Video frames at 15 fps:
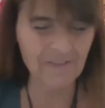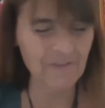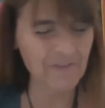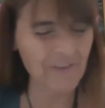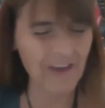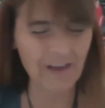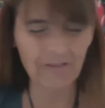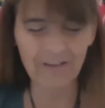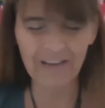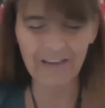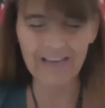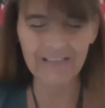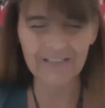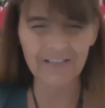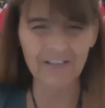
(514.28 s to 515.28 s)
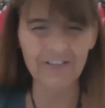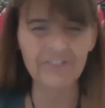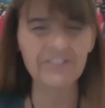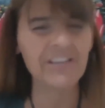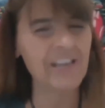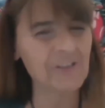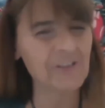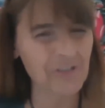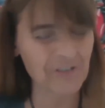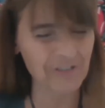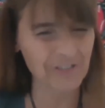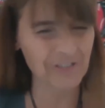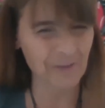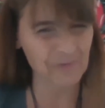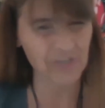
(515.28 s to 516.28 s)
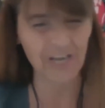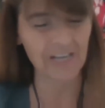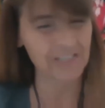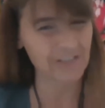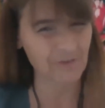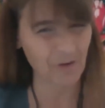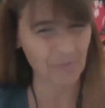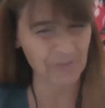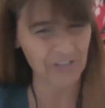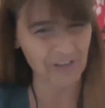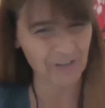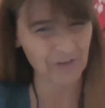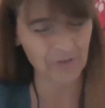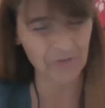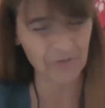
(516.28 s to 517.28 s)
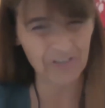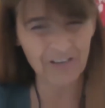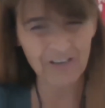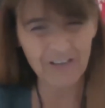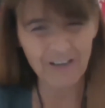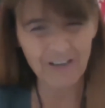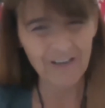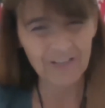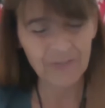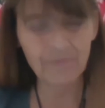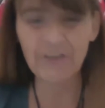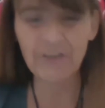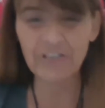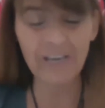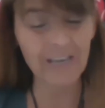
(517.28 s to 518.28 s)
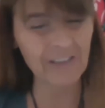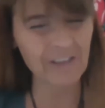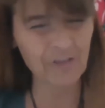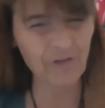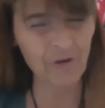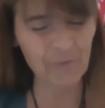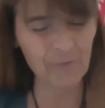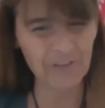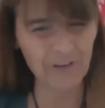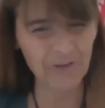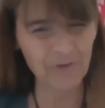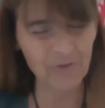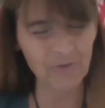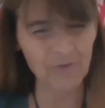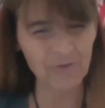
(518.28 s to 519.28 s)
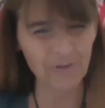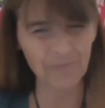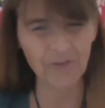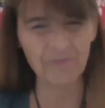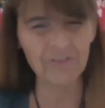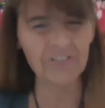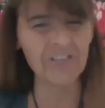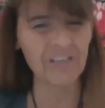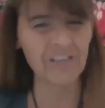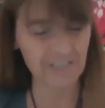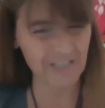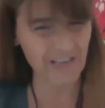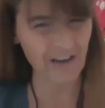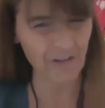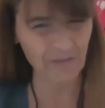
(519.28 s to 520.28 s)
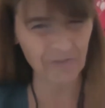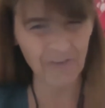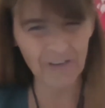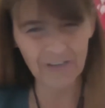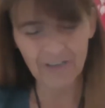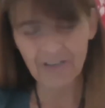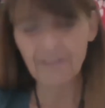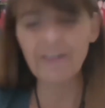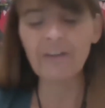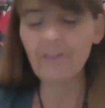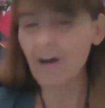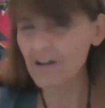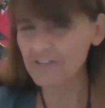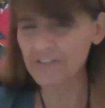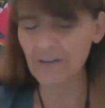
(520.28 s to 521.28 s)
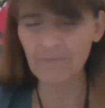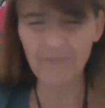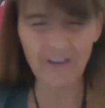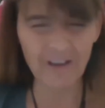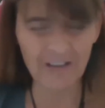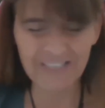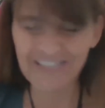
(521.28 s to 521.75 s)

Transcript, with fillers: a very, it's a contentious subject, crop circles, especially in the crop circle community itself. There are some that are